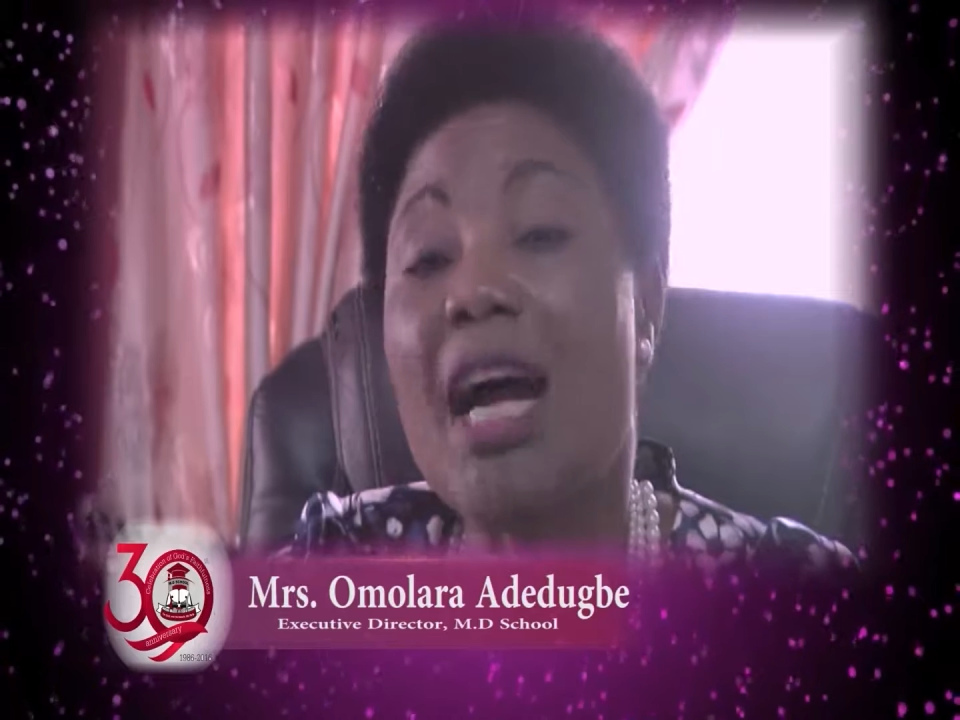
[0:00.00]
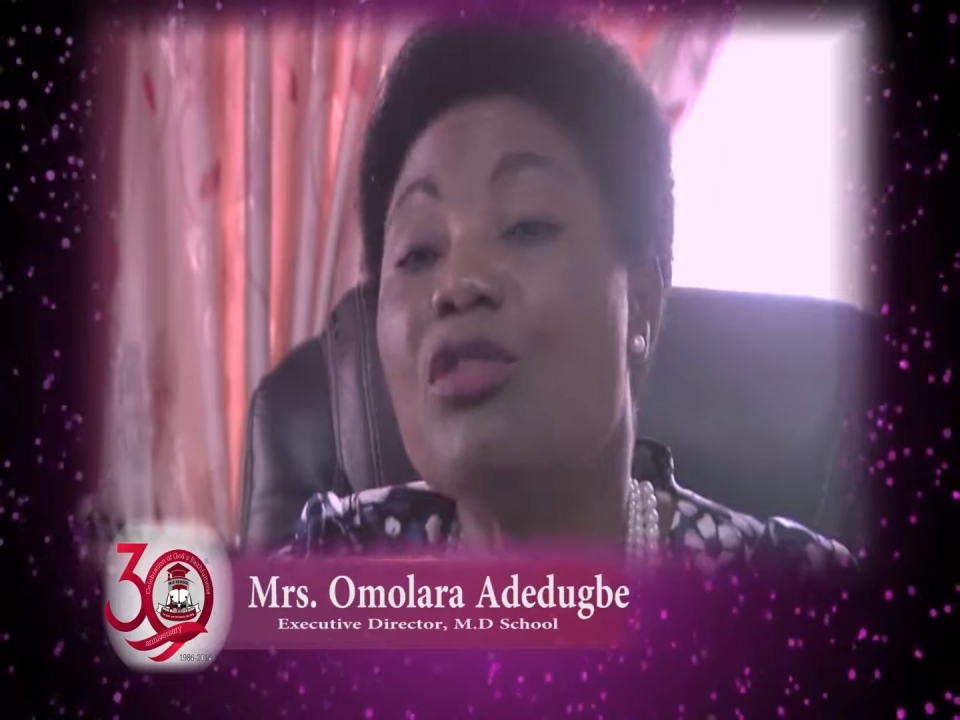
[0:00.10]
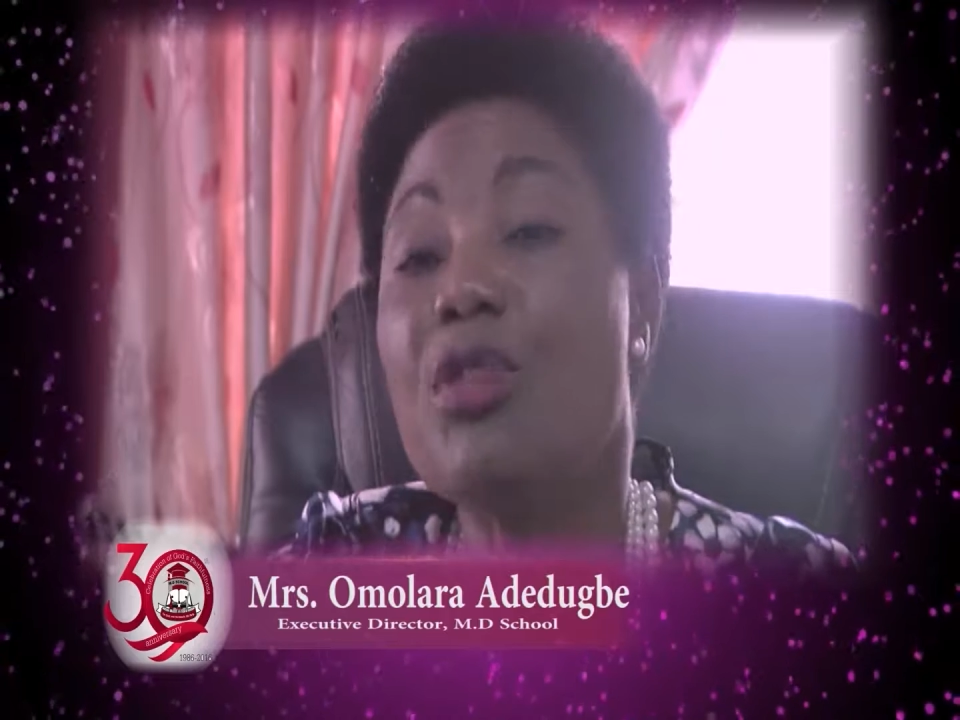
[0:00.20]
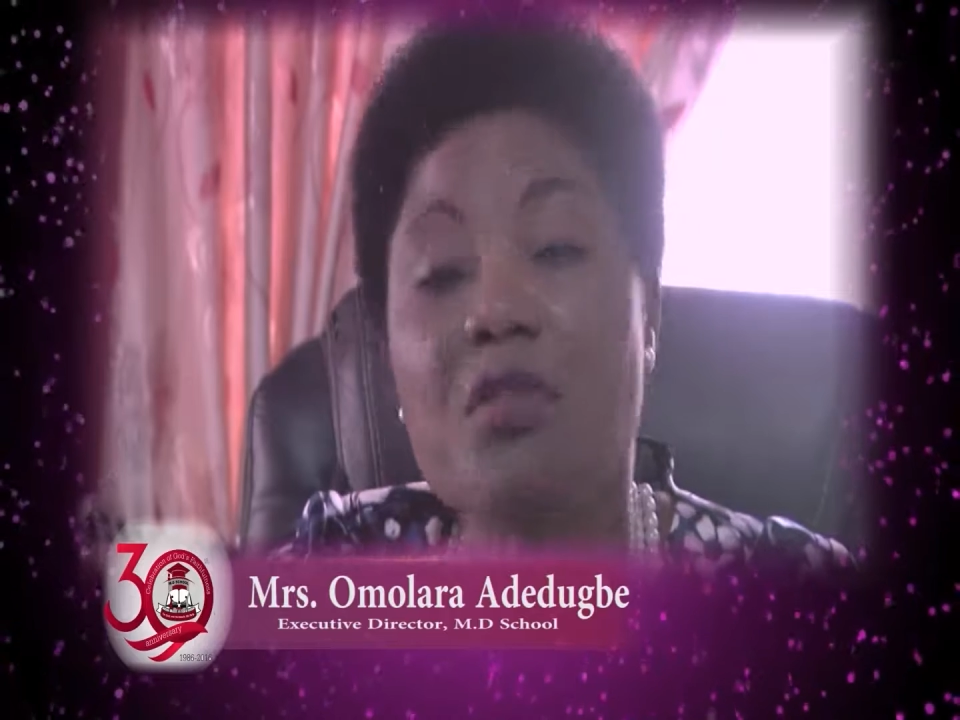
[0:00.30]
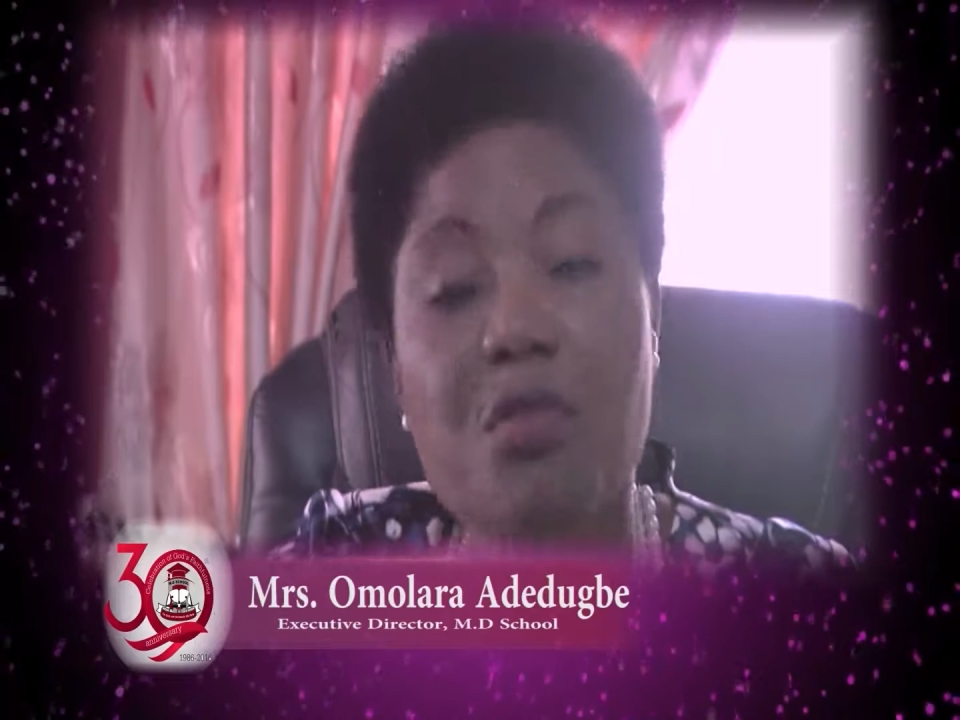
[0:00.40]
I
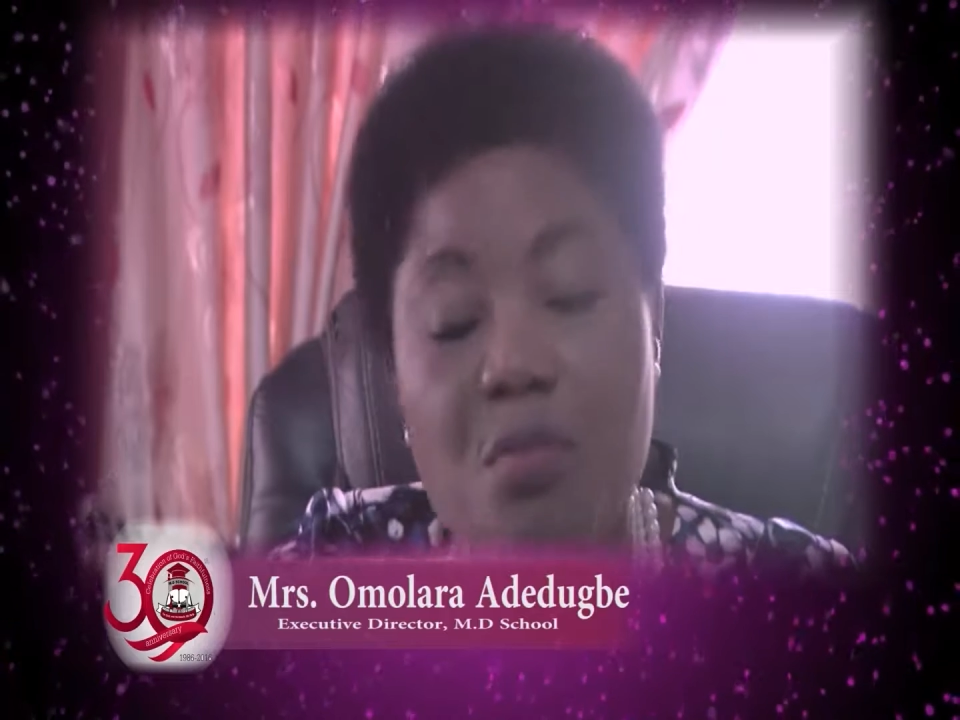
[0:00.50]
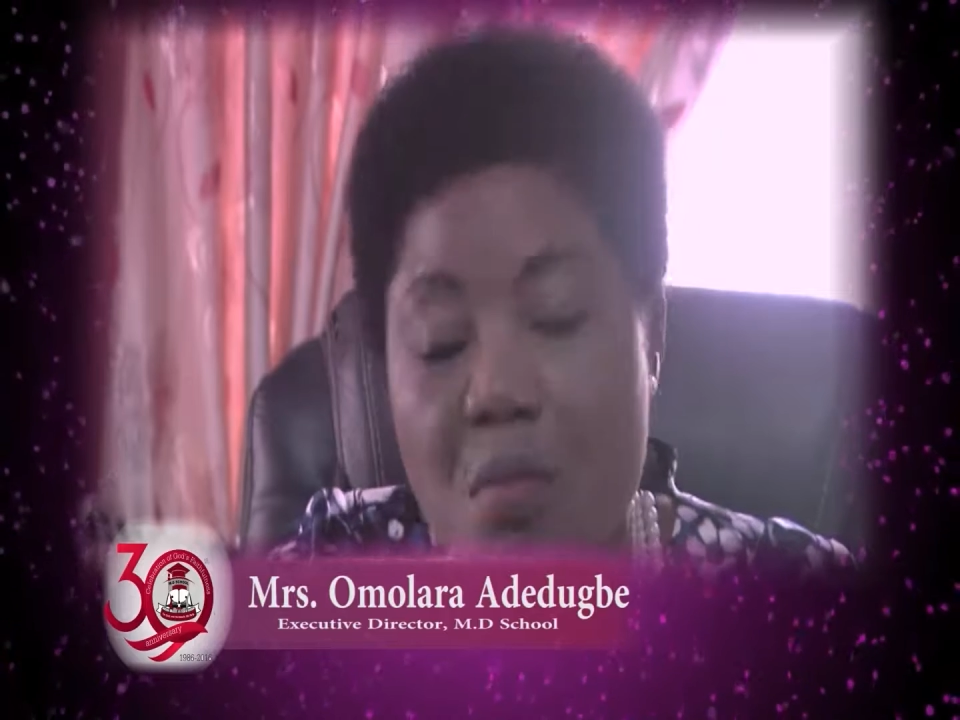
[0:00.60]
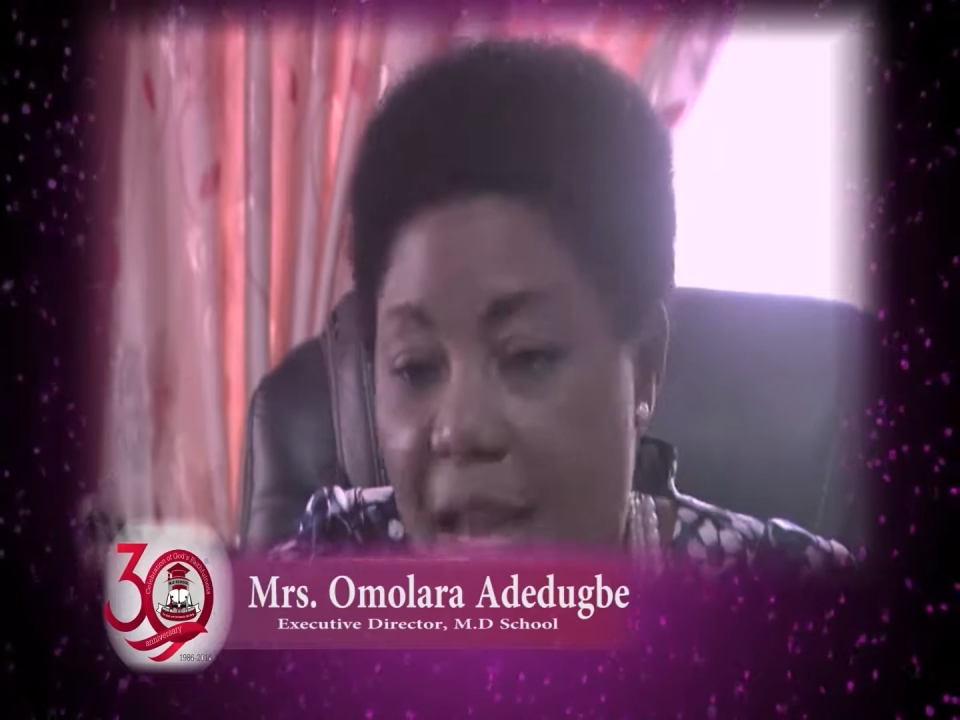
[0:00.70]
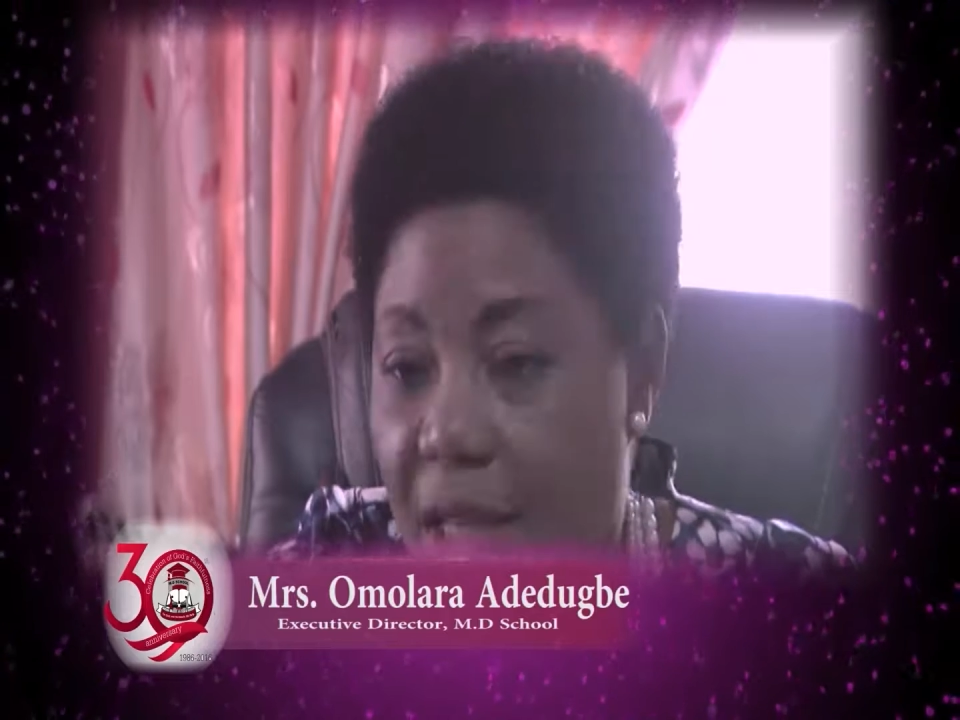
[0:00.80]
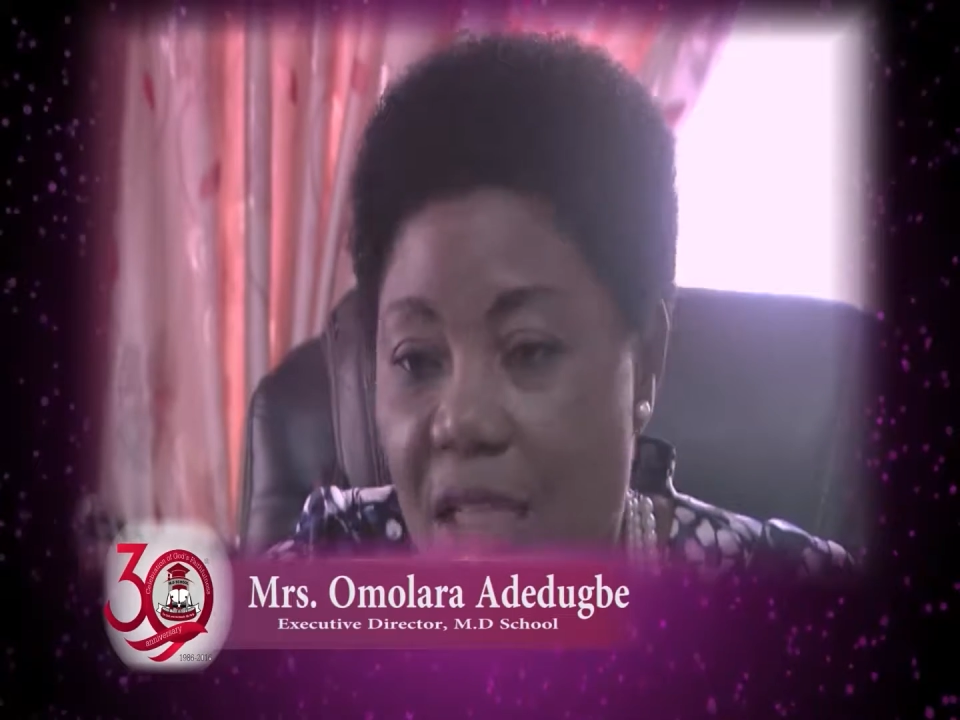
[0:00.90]
don't even
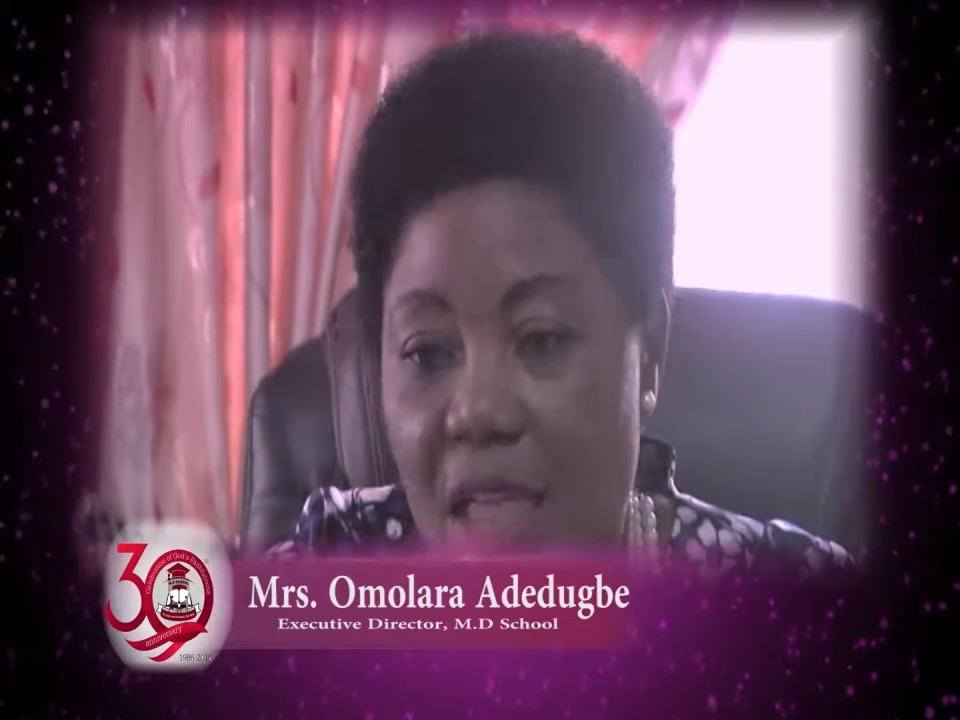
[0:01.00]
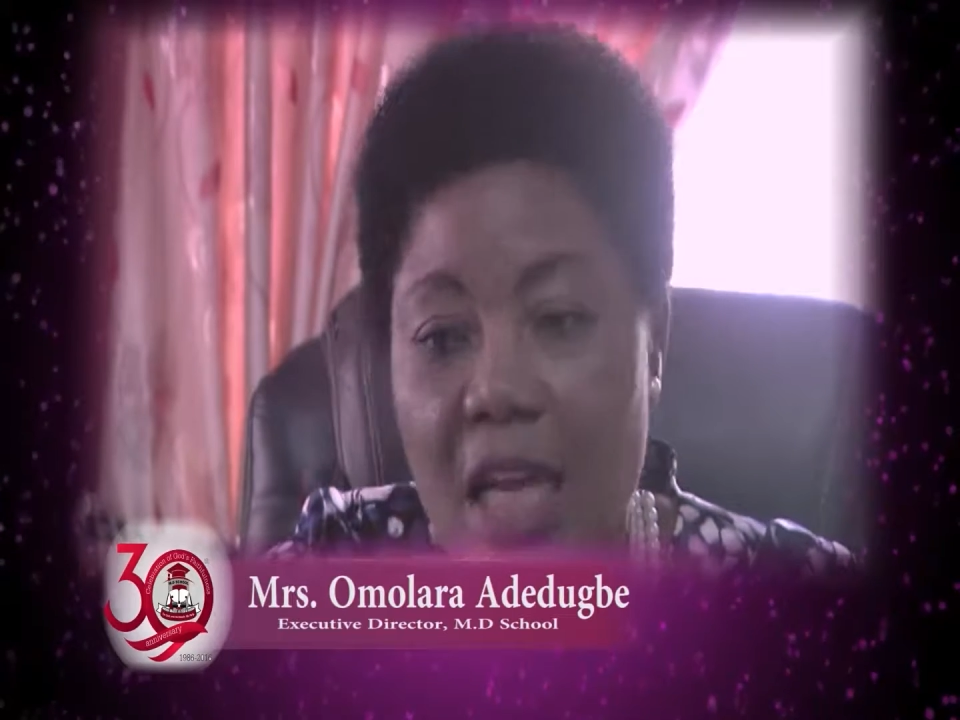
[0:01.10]
mind.